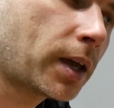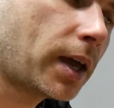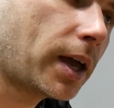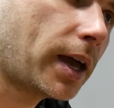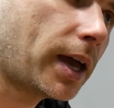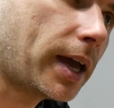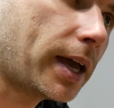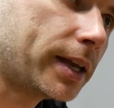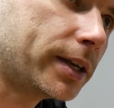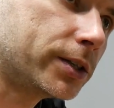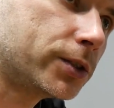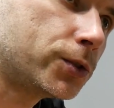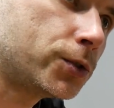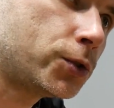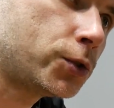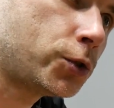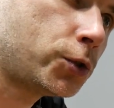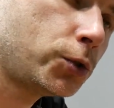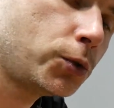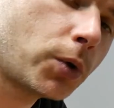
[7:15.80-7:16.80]
and
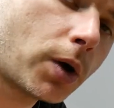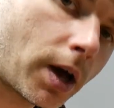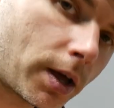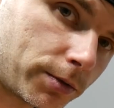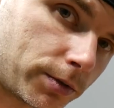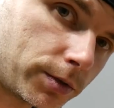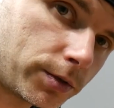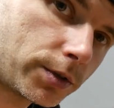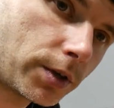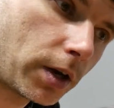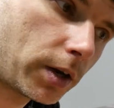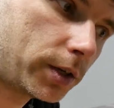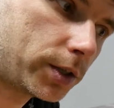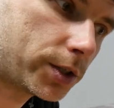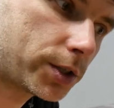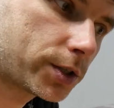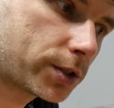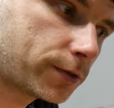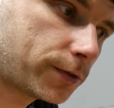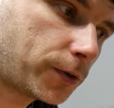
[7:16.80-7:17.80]

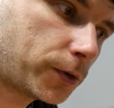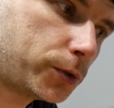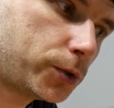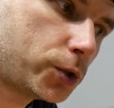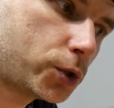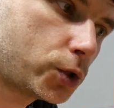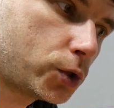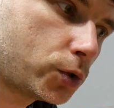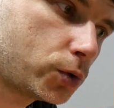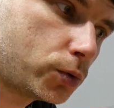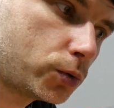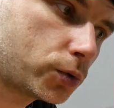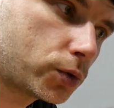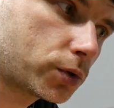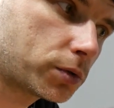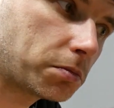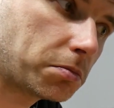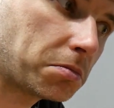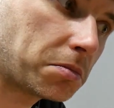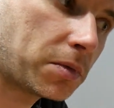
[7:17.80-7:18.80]
$200 for the
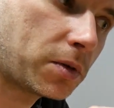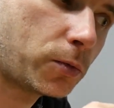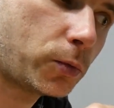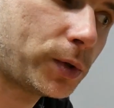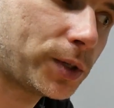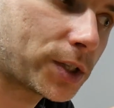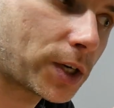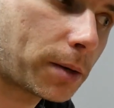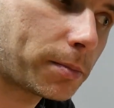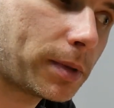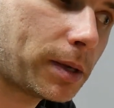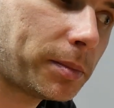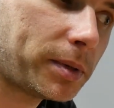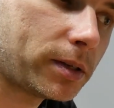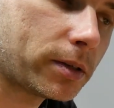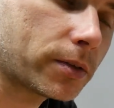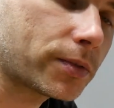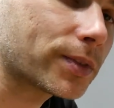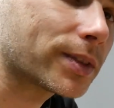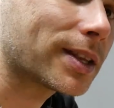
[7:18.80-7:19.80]
shoes which are maybe
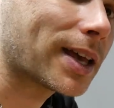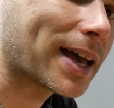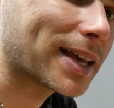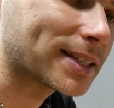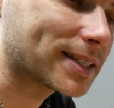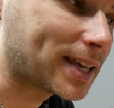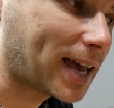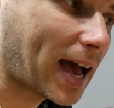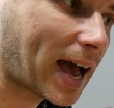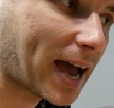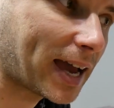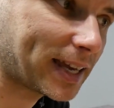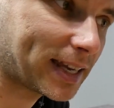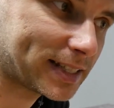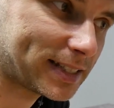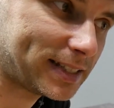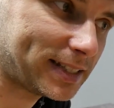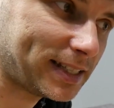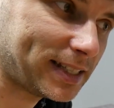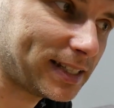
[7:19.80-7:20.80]
not as high
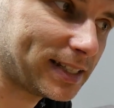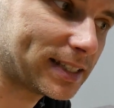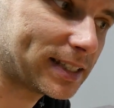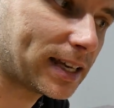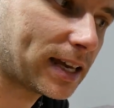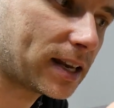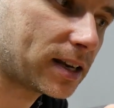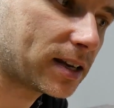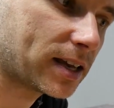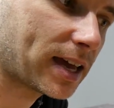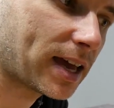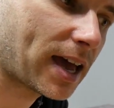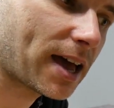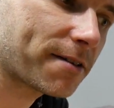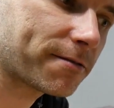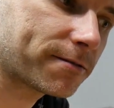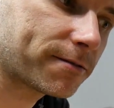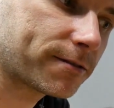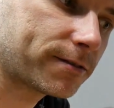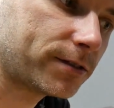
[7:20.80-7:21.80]
as these and
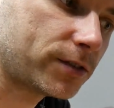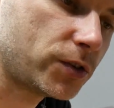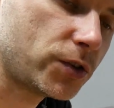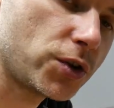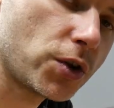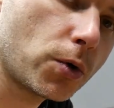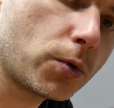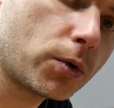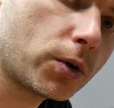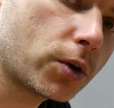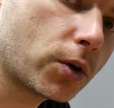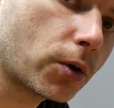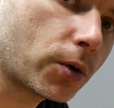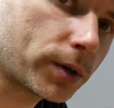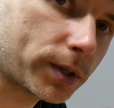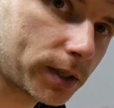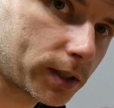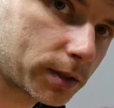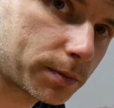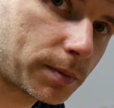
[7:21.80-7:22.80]
have no
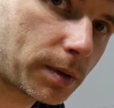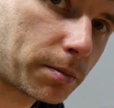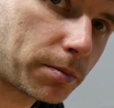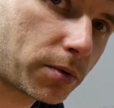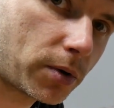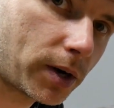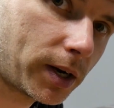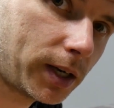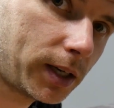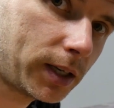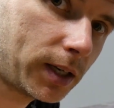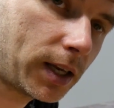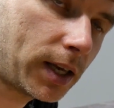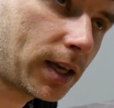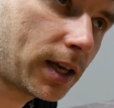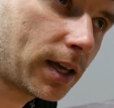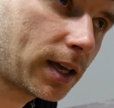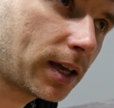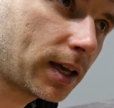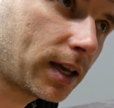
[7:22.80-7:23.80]
Gore-Tex membrane,
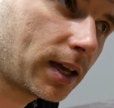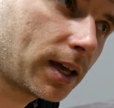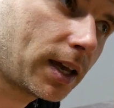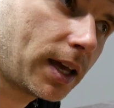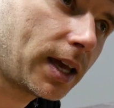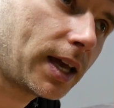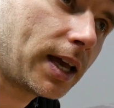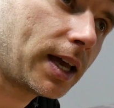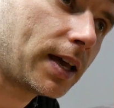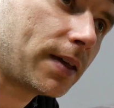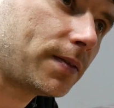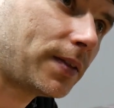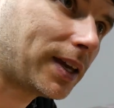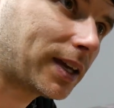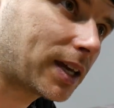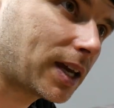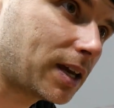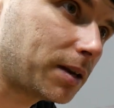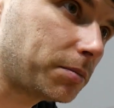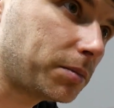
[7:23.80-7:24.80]
they
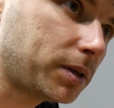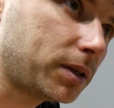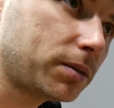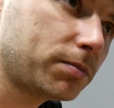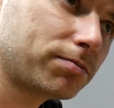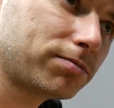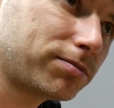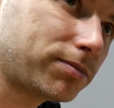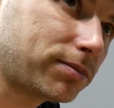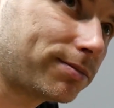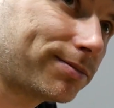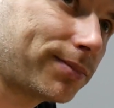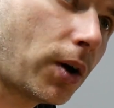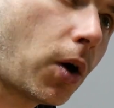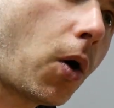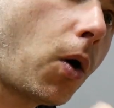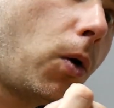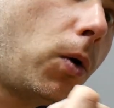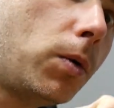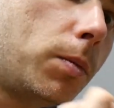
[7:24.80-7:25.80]
can be
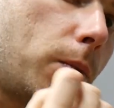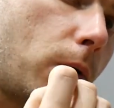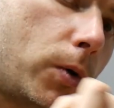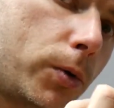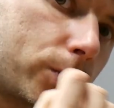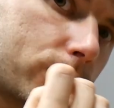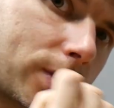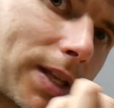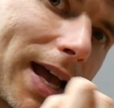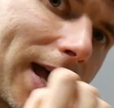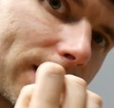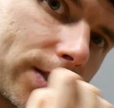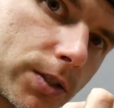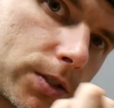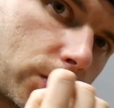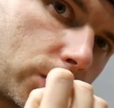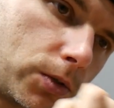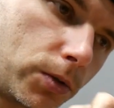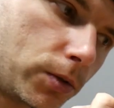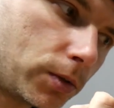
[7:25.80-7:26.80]
almost as
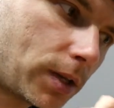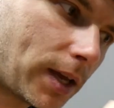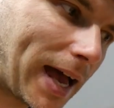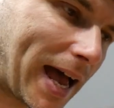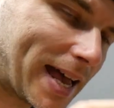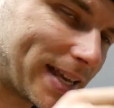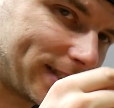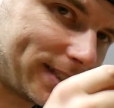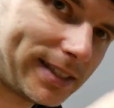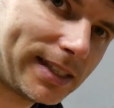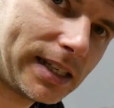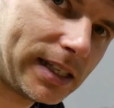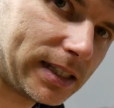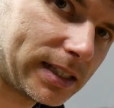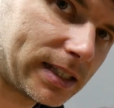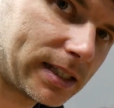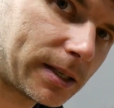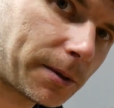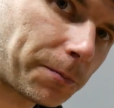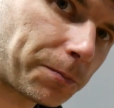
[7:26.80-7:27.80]
good as
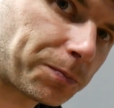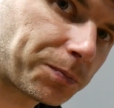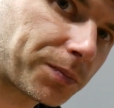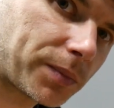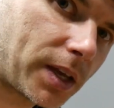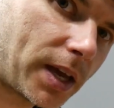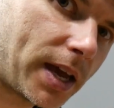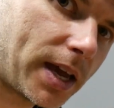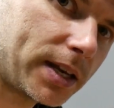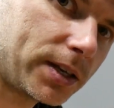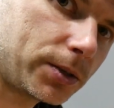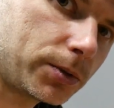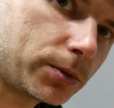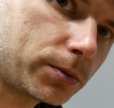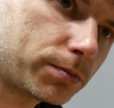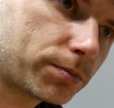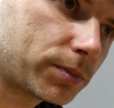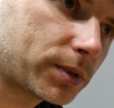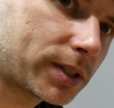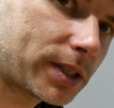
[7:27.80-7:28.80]
these. And
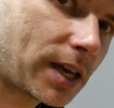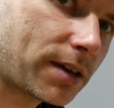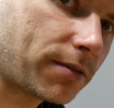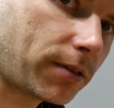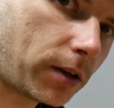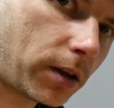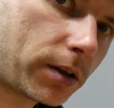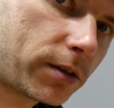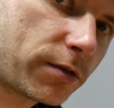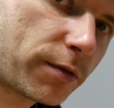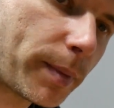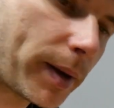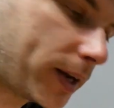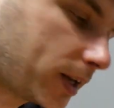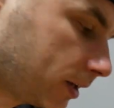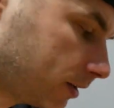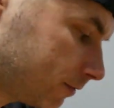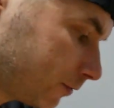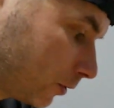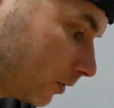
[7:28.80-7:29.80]
you save a lot of
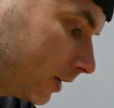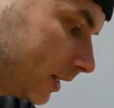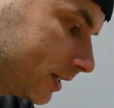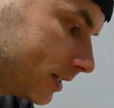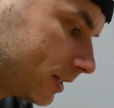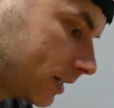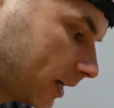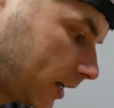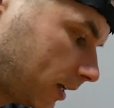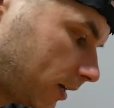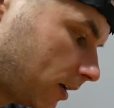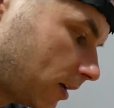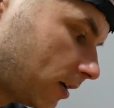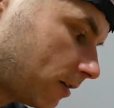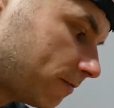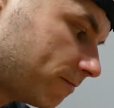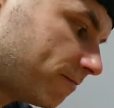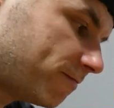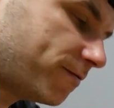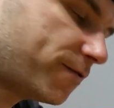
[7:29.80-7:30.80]
money for, let's say,
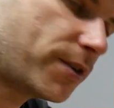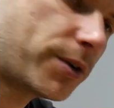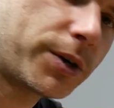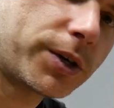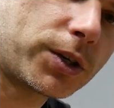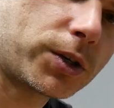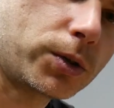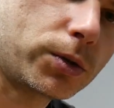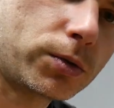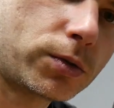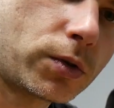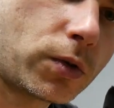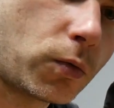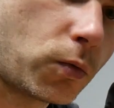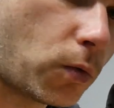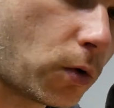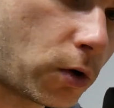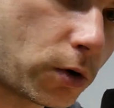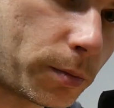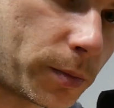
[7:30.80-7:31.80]
very good
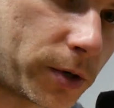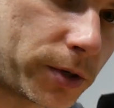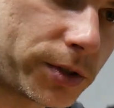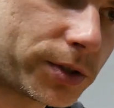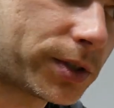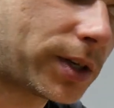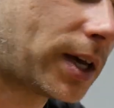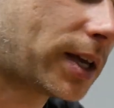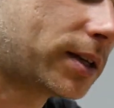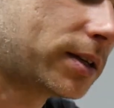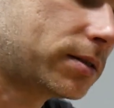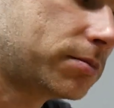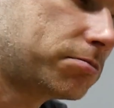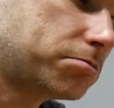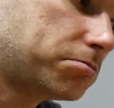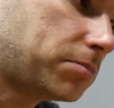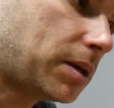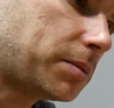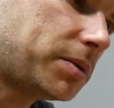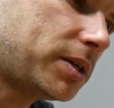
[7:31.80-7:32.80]
warmers and
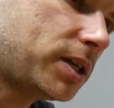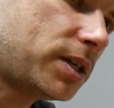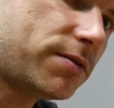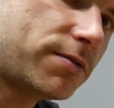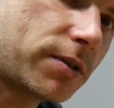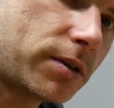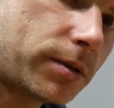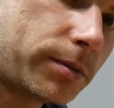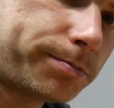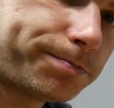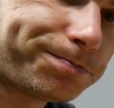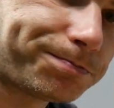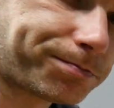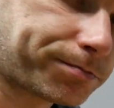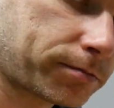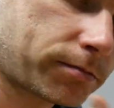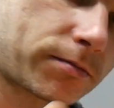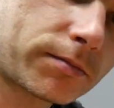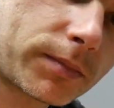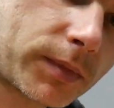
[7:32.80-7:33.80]
maybe even
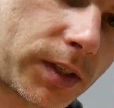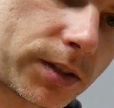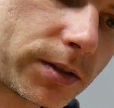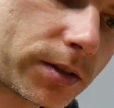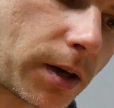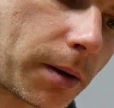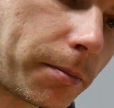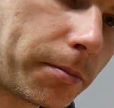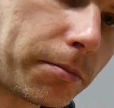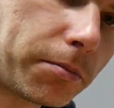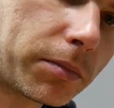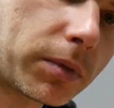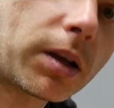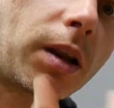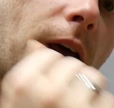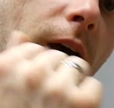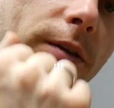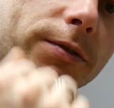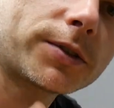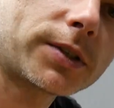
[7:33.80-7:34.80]
some
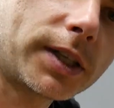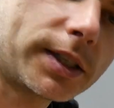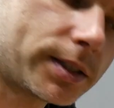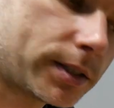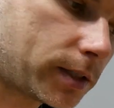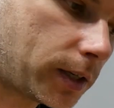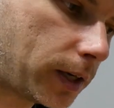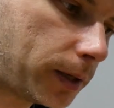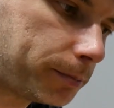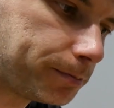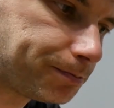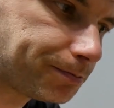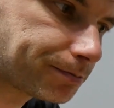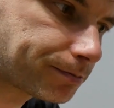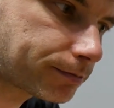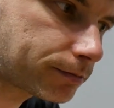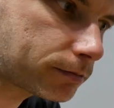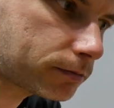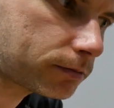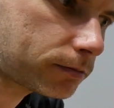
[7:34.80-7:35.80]
gloves, let's say.
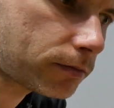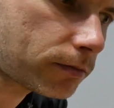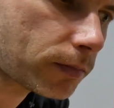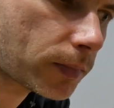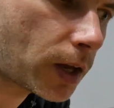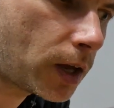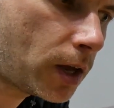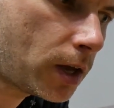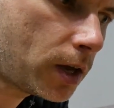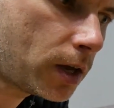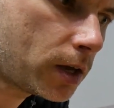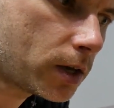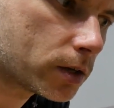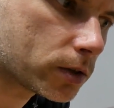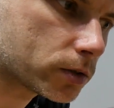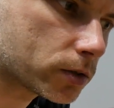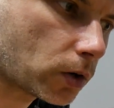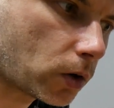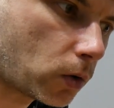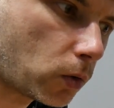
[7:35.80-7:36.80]

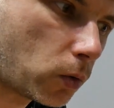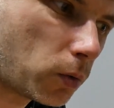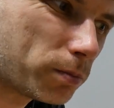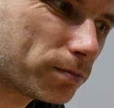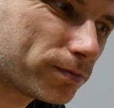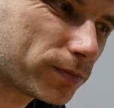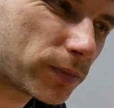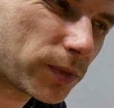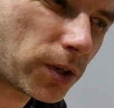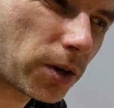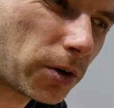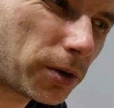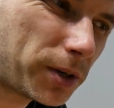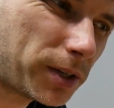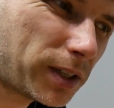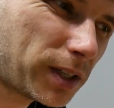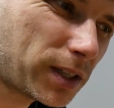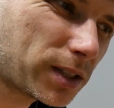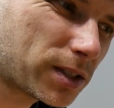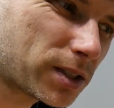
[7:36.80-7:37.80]
So
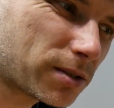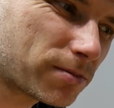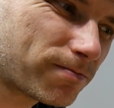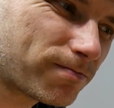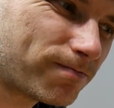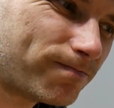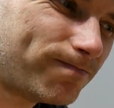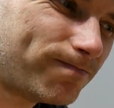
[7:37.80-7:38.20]
Gore-Tex,